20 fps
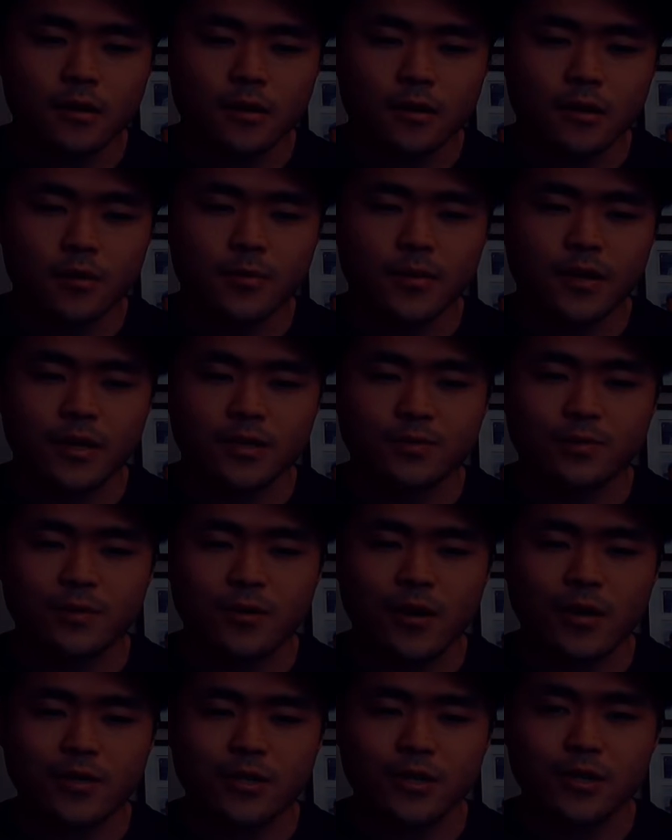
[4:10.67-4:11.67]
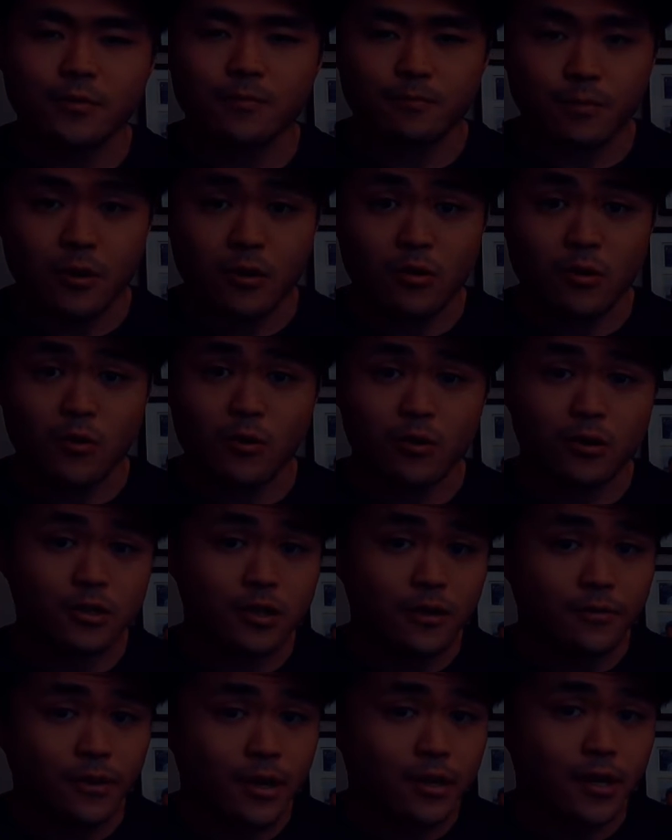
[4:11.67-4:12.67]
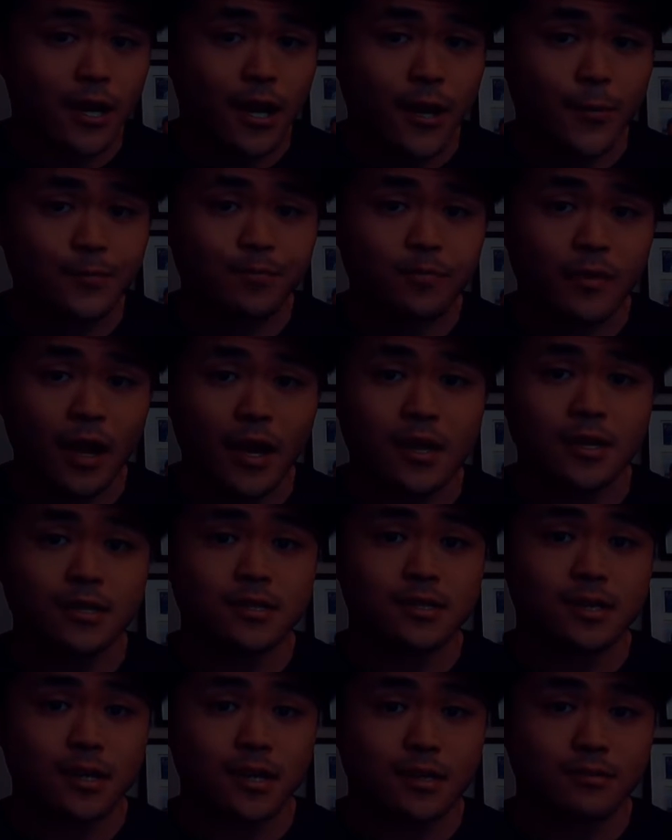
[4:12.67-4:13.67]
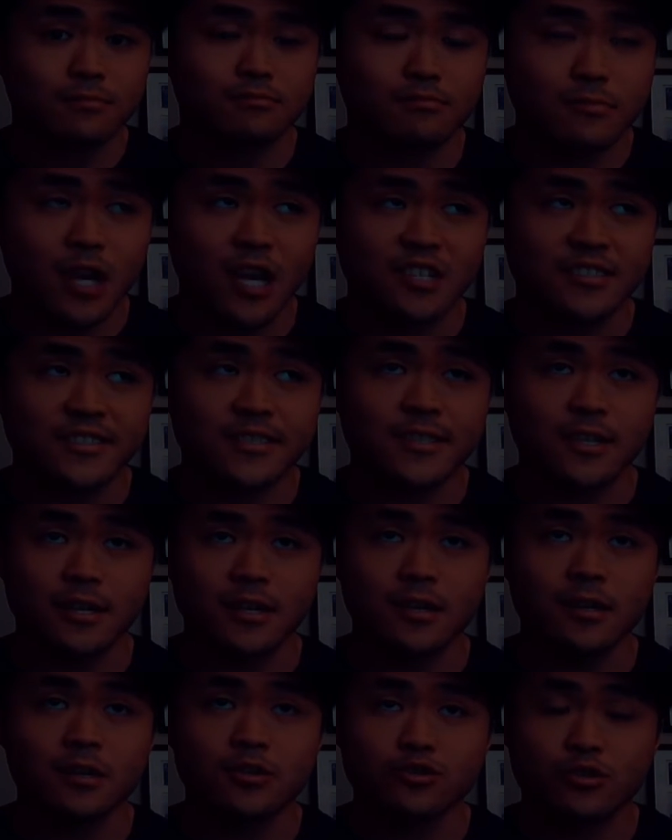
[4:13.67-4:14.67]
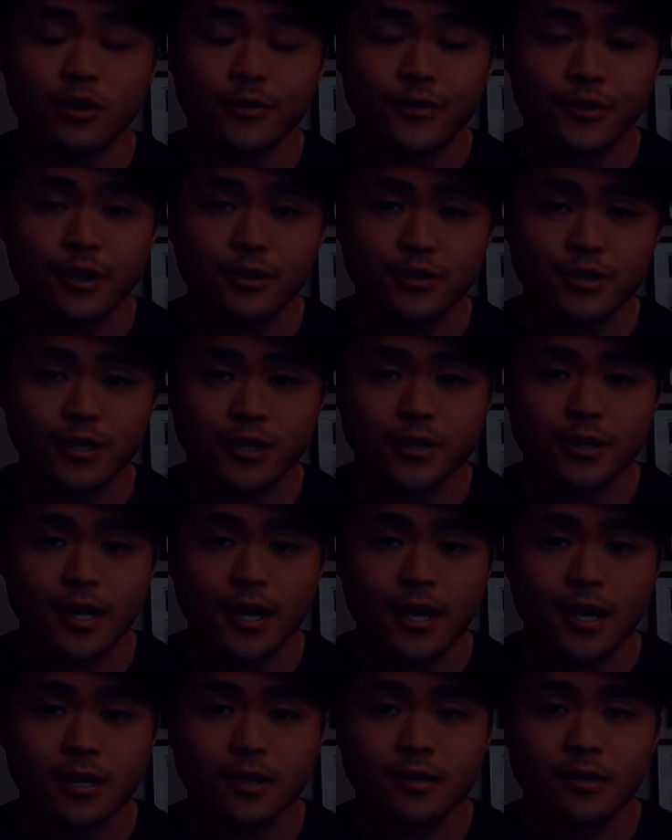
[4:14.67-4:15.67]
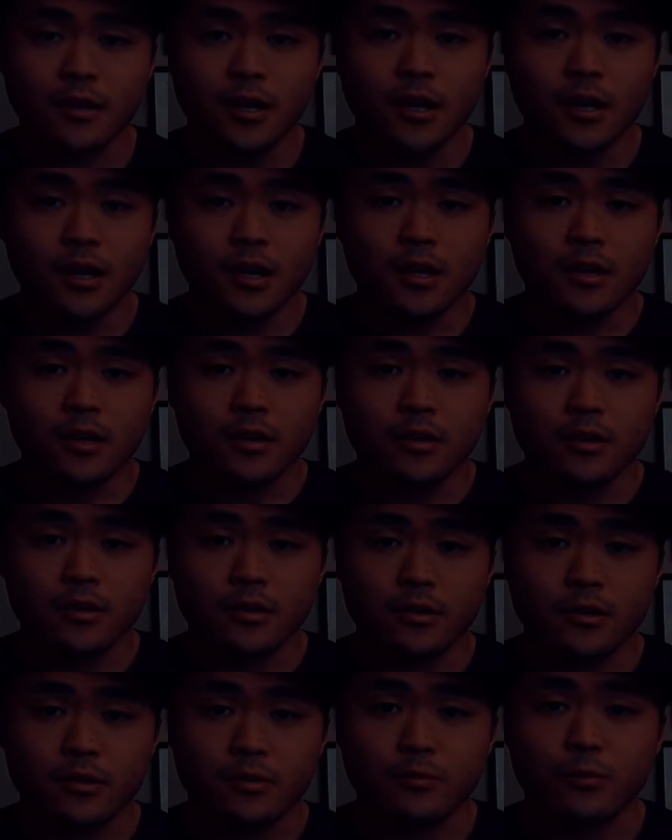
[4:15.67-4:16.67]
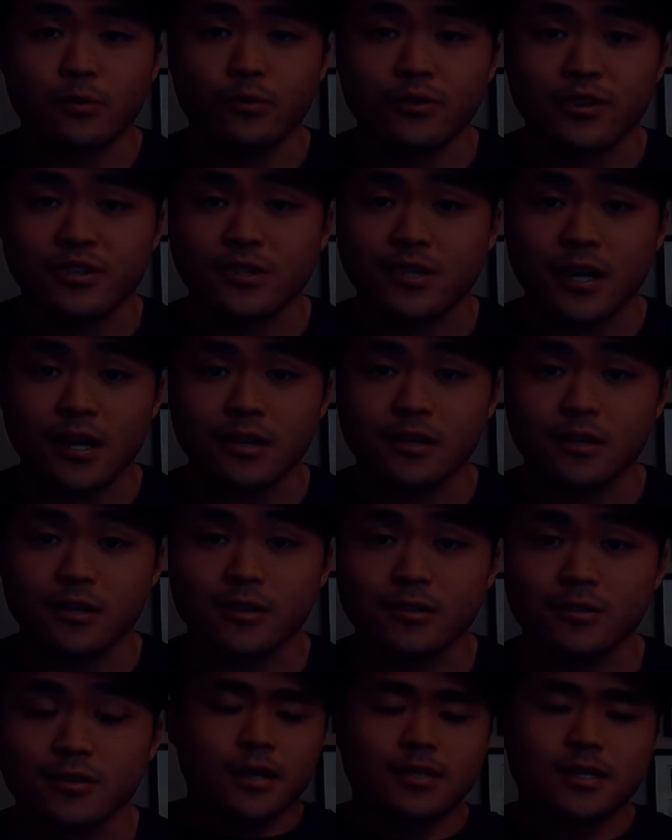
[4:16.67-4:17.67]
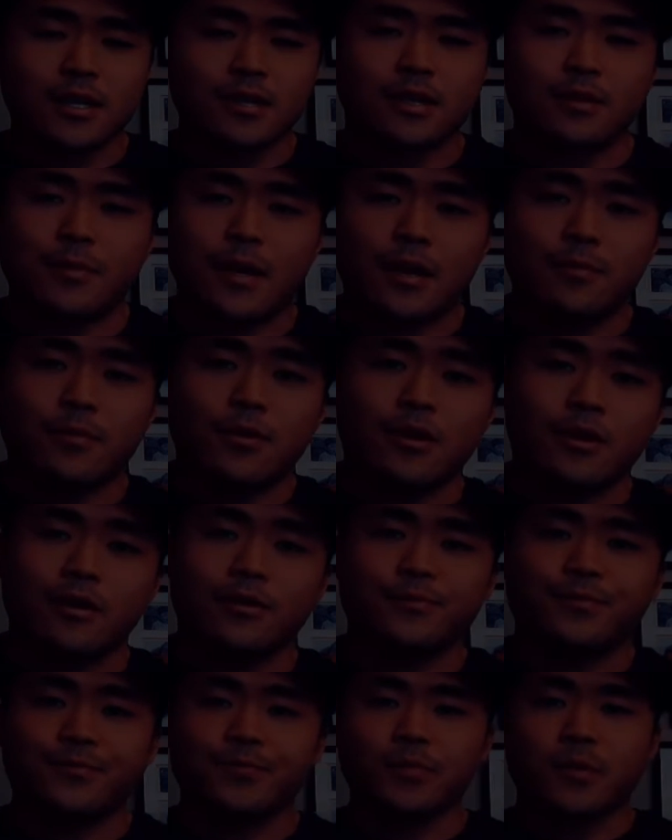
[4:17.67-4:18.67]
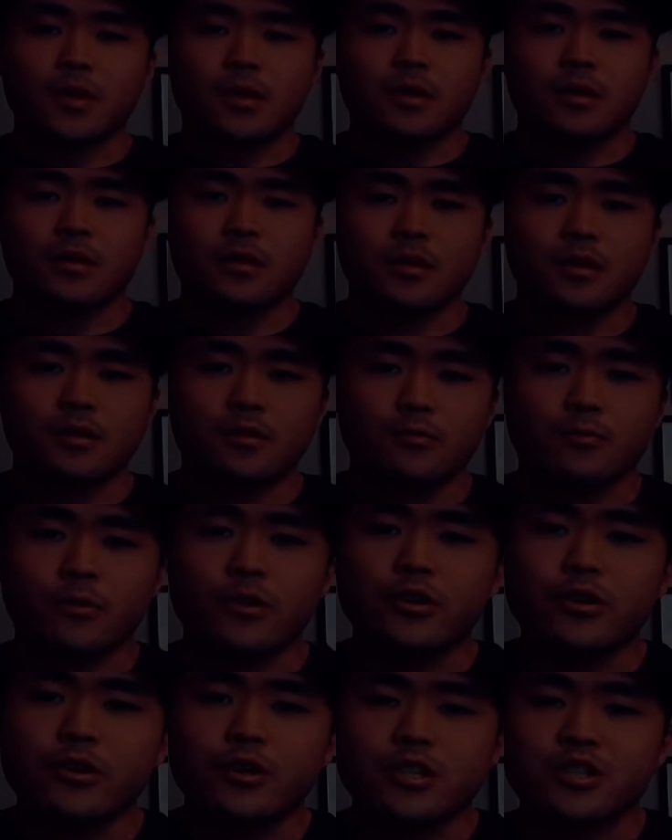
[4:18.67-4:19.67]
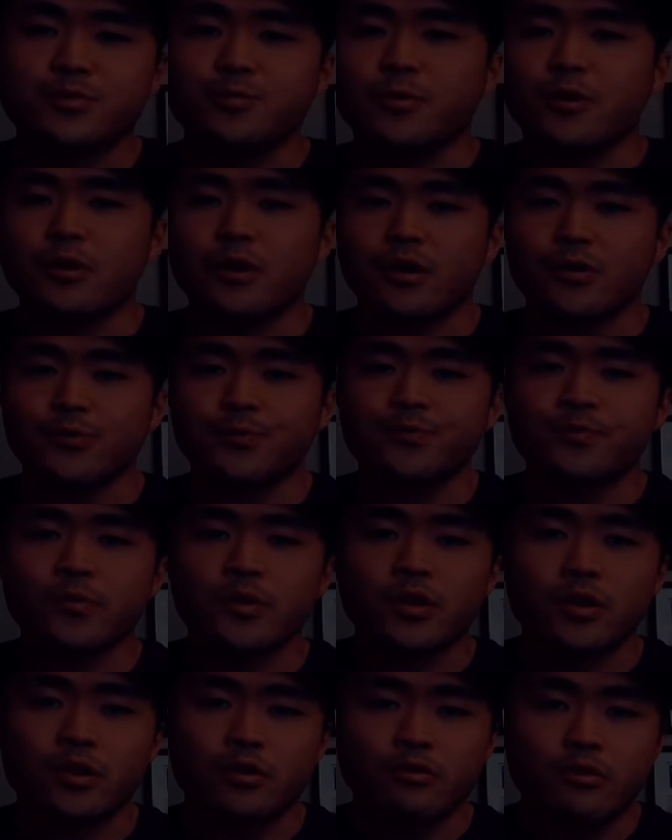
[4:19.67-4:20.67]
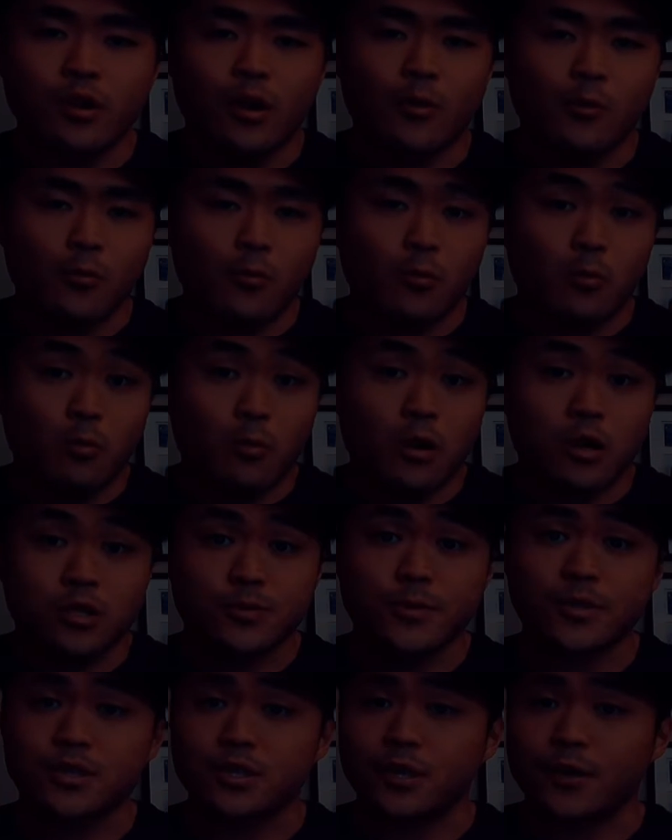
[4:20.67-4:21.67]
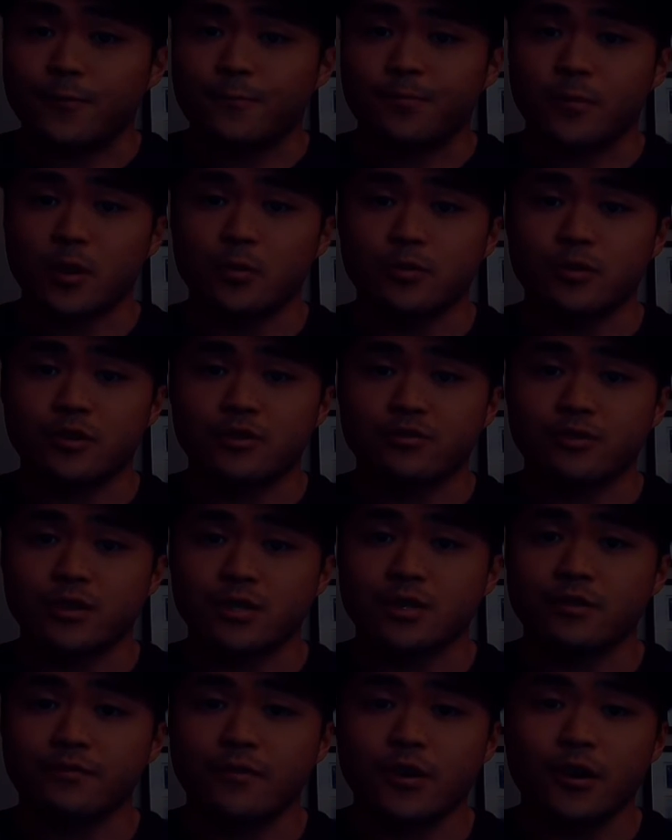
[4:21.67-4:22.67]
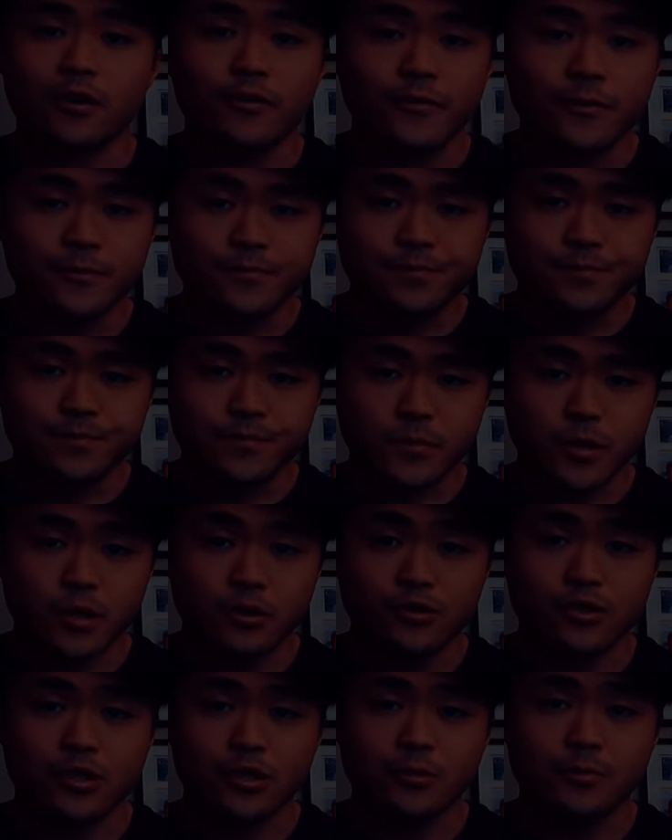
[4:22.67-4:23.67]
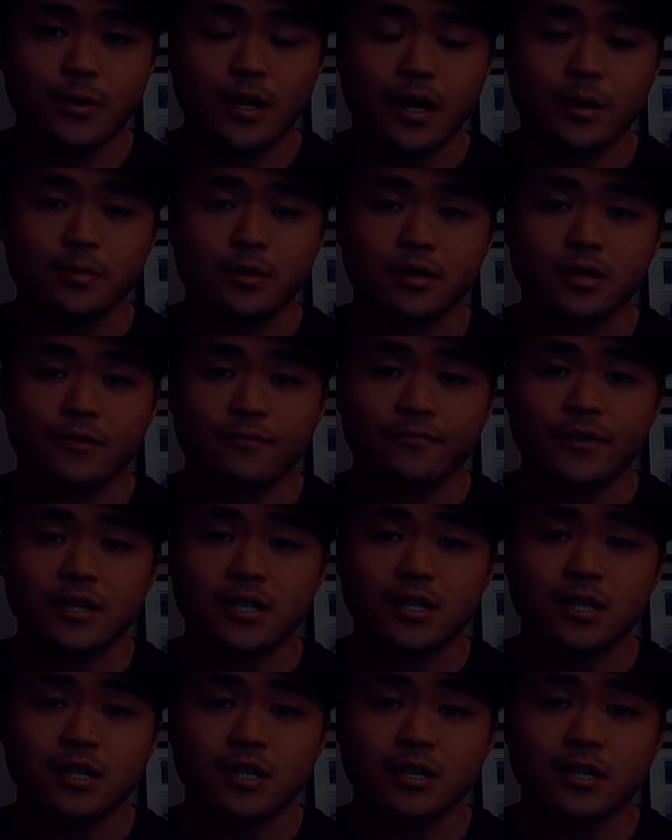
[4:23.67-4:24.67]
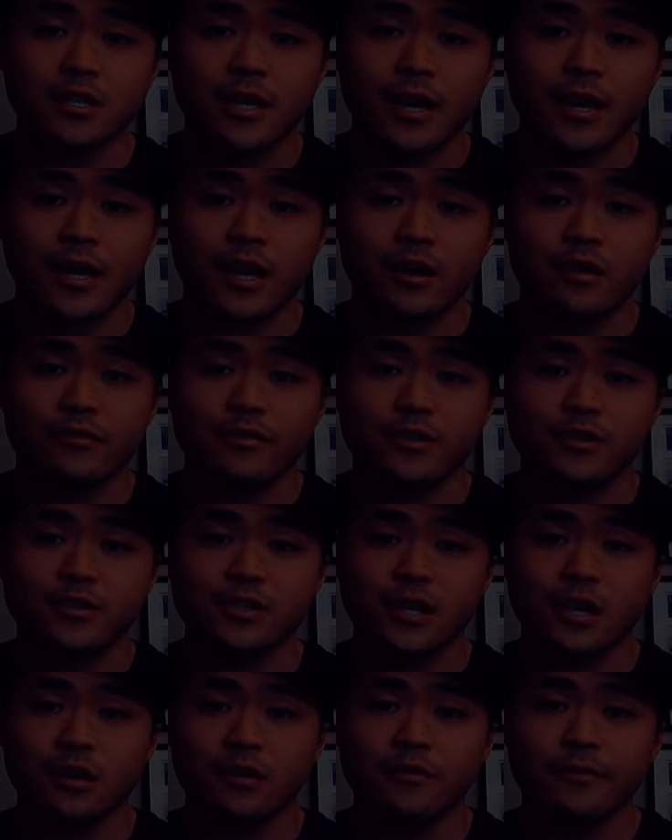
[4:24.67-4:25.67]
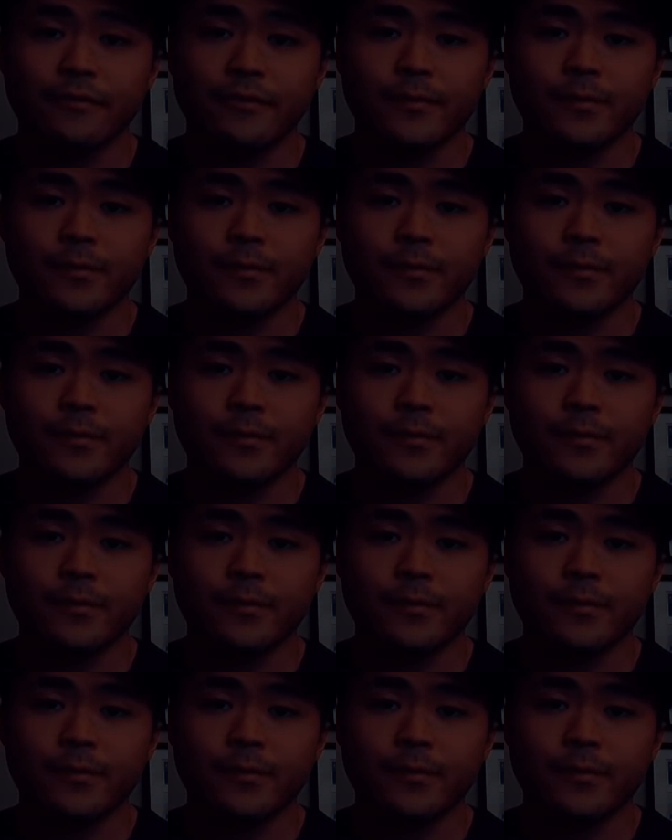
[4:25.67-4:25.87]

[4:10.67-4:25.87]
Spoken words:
urban exploration, parkour, stuff like that tends to draw the notion that we're risk takers. That's not the main part. When you're exploring, you don't, especially when there's risk involved, you should be able to physically take care of yourself